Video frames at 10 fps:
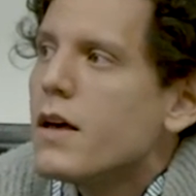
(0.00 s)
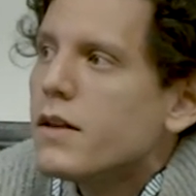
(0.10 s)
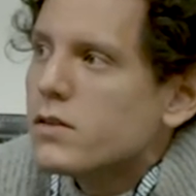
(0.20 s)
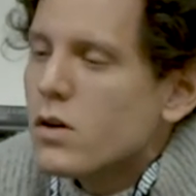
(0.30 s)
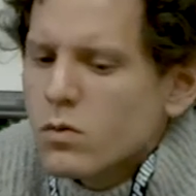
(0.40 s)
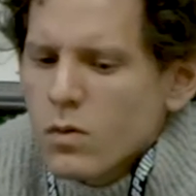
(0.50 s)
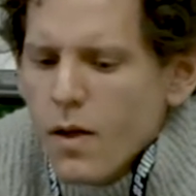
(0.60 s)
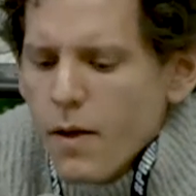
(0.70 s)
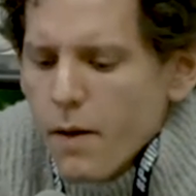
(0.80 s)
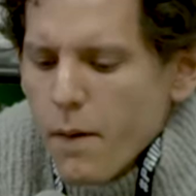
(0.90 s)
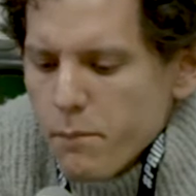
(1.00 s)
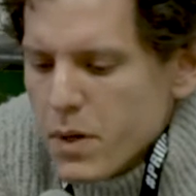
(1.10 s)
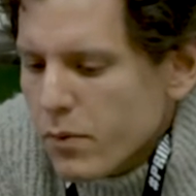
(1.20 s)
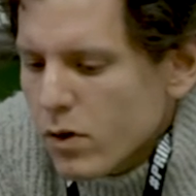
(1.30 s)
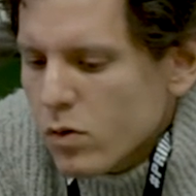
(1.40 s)
So
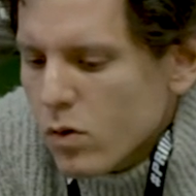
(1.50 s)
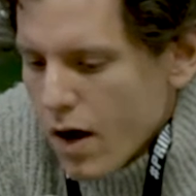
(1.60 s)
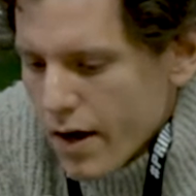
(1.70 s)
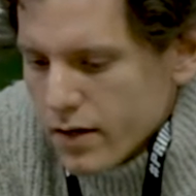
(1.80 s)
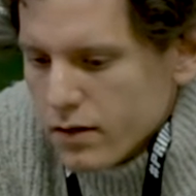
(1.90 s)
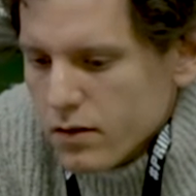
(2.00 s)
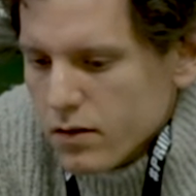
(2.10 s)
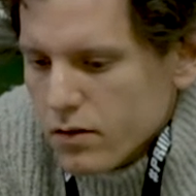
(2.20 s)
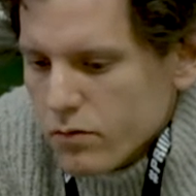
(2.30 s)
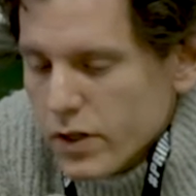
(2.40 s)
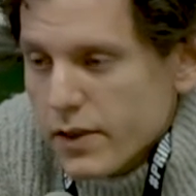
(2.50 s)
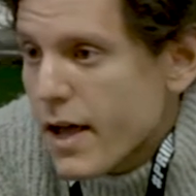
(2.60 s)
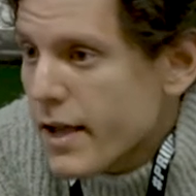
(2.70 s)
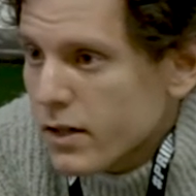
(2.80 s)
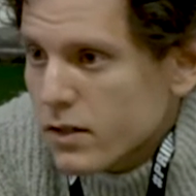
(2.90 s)
people who are
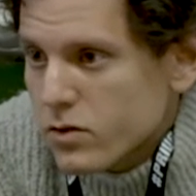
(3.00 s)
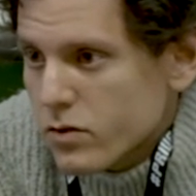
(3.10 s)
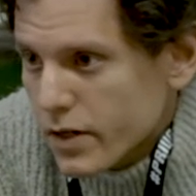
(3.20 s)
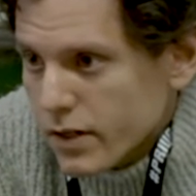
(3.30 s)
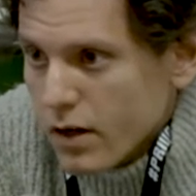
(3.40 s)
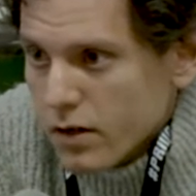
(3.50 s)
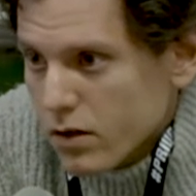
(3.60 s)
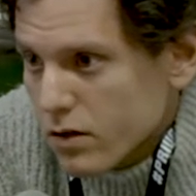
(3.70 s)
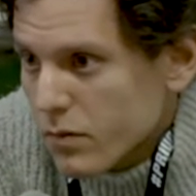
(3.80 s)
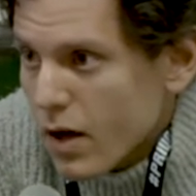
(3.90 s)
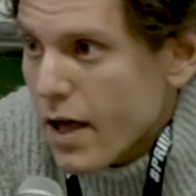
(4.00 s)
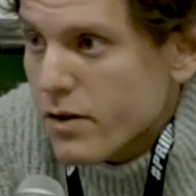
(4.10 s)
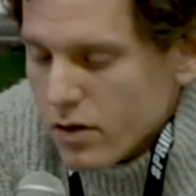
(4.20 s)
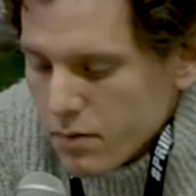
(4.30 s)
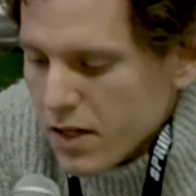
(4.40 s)
relying into their
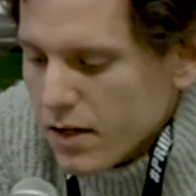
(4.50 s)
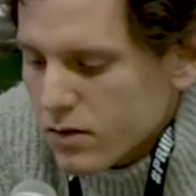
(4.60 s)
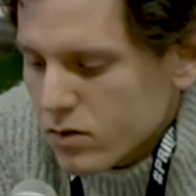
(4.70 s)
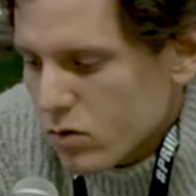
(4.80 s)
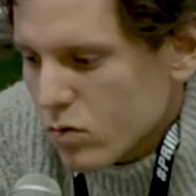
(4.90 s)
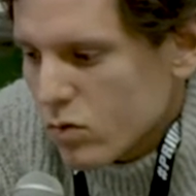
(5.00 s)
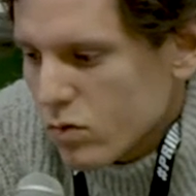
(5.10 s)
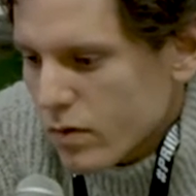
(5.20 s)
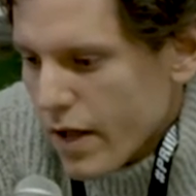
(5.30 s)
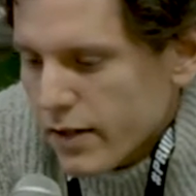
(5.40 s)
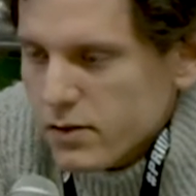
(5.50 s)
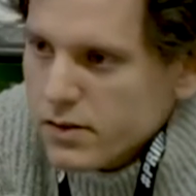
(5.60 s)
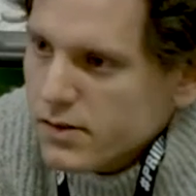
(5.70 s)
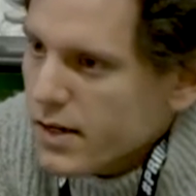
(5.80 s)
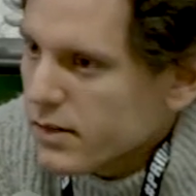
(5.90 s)
anonymity to
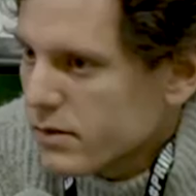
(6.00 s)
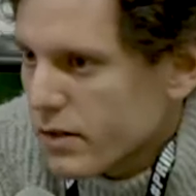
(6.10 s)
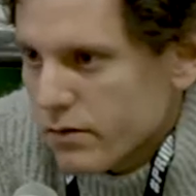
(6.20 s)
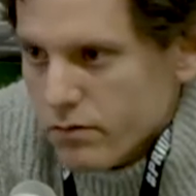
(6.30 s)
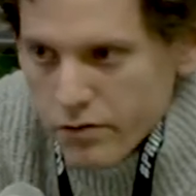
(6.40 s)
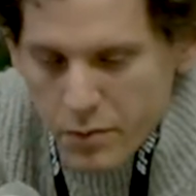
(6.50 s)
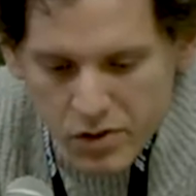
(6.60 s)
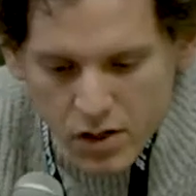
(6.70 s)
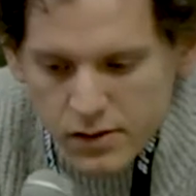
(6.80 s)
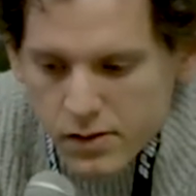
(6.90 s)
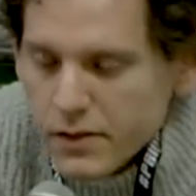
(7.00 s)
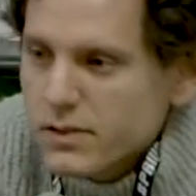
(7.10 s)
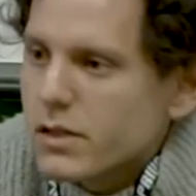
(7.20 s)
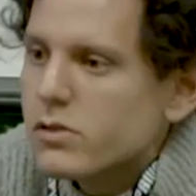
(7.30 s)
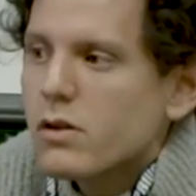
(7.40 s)
exercise their reproductive
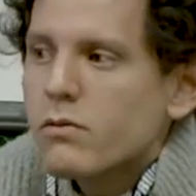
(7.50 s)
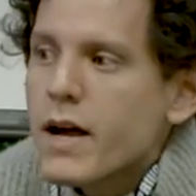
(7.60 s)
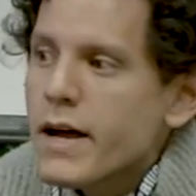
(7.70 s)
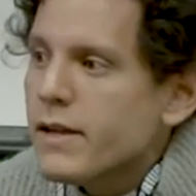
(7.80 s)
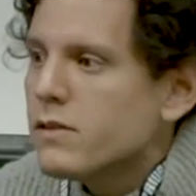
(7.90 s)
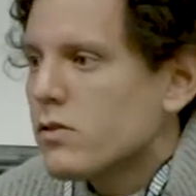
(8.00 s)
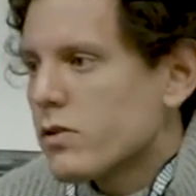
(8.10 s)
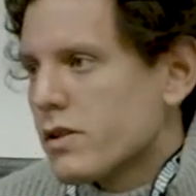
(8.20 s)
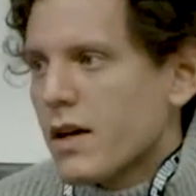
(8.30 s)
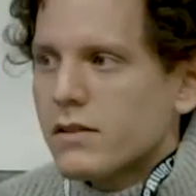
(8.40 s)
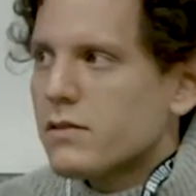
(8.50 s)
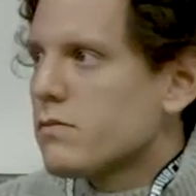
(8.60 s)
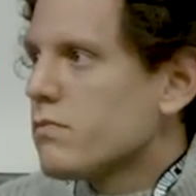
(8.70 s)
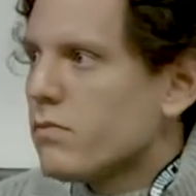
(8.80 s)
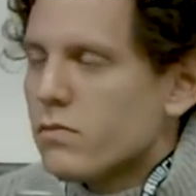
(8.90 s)
and sexual rights or
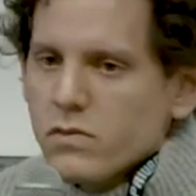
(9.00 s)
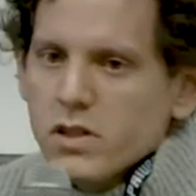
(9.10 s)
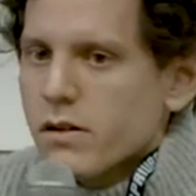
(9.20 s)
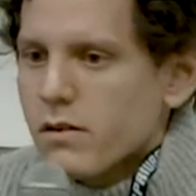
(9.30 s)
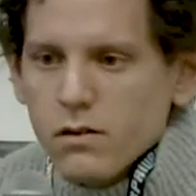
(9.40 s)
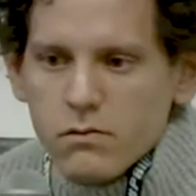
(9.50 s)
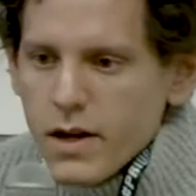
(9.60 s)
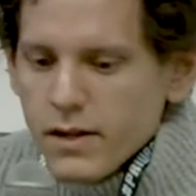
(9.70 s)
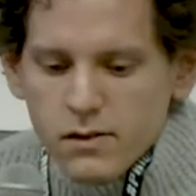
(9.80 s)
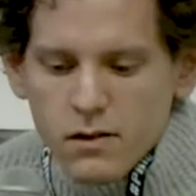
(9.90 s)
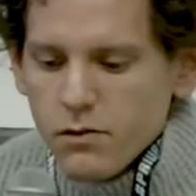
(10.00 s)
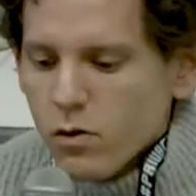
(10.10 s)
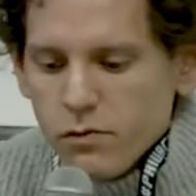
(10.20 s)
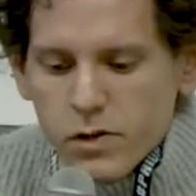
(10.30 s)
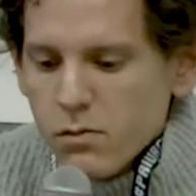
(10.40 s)
just general rights
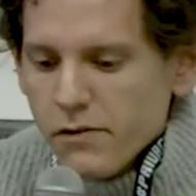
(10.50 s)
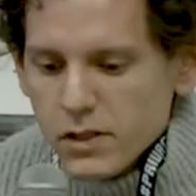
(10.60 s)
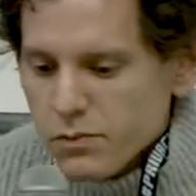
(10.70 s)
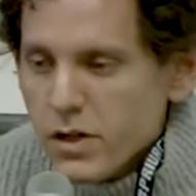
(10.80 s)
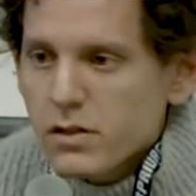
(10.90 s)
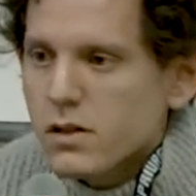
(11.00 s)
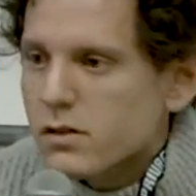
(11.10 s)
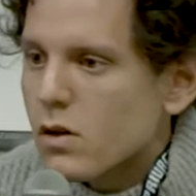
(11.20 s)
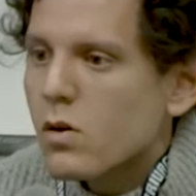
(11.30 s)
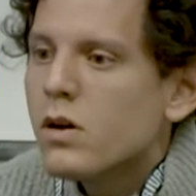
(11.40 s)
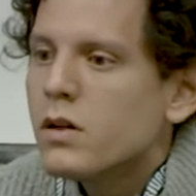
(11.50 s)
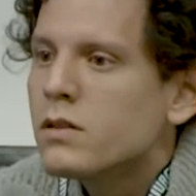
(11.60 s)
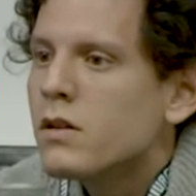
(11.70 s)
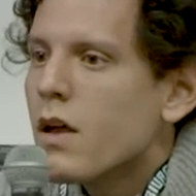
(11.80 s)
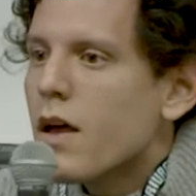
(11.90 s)
of freedom of expression and so on,